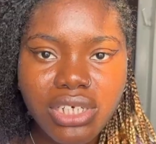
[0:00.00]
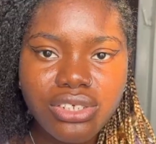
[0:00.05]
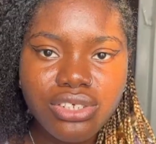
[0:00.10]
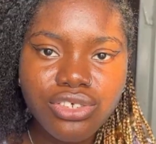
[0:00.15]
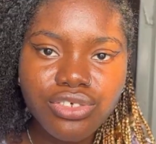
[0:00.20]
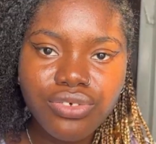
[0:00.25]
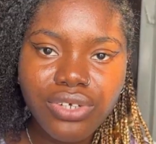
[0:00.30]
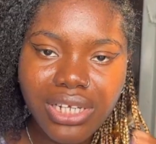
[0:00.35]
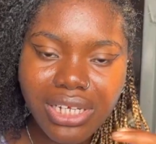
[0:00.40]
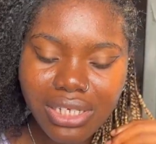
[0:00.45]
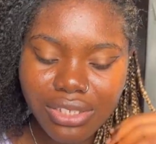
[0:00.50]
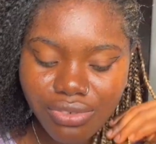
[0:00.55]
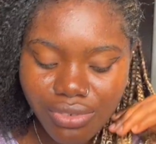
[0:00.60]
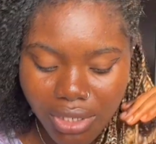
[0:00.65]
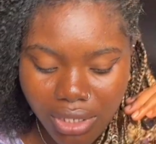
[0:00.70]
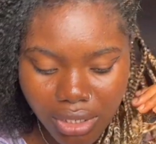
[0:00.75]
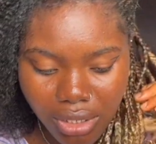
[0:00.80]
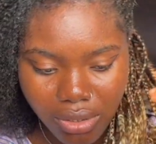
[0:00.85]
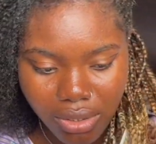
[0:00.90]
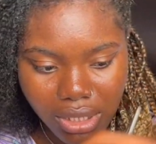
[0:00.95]
just realized
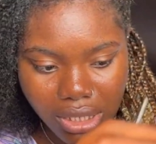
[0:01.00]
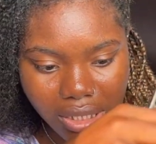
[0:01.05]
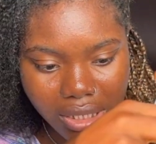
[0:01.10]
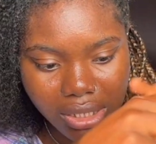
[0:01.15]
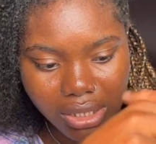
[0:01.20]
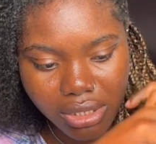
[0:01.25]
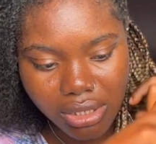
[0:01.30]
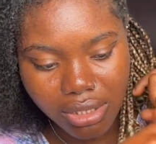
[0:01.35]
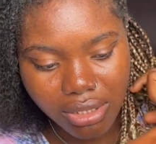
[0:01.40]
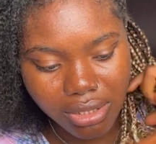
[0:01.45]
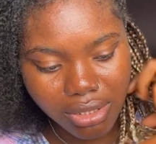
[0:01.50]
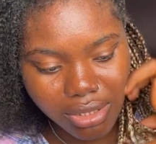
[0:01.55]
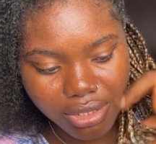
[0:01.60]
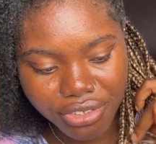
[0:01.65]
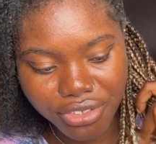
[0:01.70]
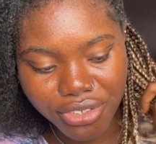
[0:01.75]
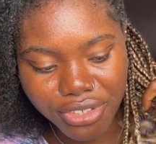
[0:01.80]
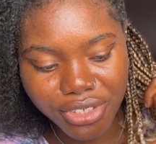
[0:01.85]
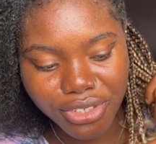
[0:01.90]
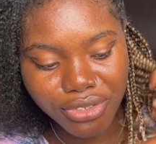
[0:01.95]
right now that there's
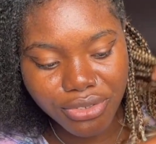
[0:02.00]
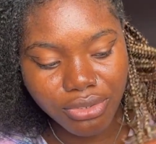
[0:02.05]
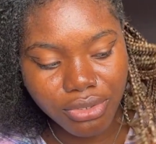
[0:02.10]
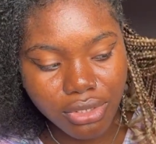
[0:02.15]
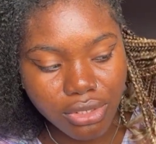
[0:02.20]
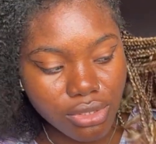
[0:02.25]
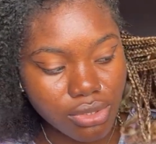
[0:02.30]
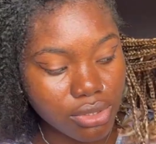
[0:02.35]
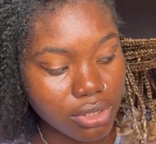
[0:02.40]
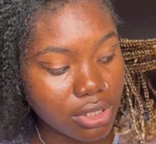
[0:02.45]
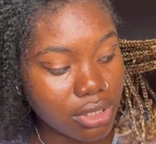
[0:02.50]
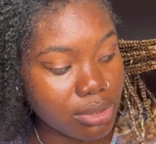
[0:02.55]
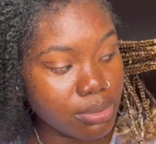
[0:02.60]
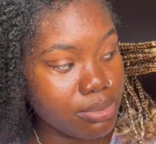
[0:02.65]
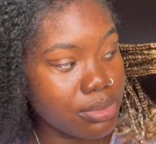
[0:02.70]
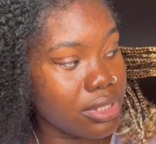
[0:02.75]
literally no need to keep